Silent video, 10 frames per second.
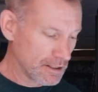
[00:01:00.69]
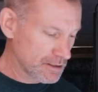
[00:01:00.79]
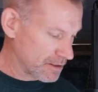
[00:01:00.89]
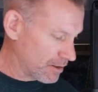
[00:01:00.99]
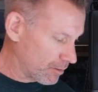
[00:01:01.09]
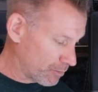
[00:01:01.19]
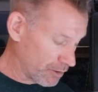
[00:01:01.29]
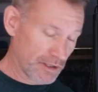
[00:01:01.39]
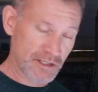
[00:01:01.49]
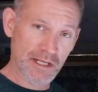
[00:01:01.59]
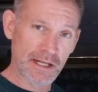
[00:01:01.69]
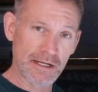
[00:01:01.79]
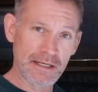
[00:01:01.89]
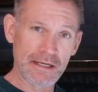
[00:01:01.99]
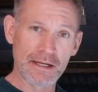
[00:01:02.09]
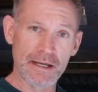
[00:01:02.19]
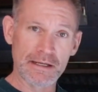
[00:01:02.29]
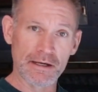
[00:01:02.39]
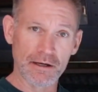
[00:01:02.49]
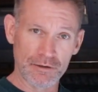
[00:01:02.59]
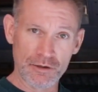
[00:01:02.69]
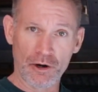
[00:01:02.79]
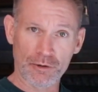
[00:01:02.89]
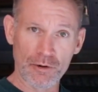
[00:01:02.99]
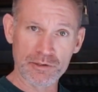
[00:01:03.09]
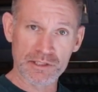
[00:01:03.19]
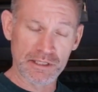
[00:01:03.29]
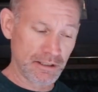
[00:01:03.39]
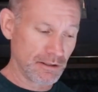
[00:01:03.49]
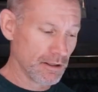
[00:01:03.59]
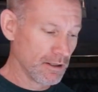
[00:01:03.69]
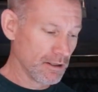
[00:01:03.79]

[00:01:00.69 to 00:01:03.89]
so I'm really excited to get a dark roast in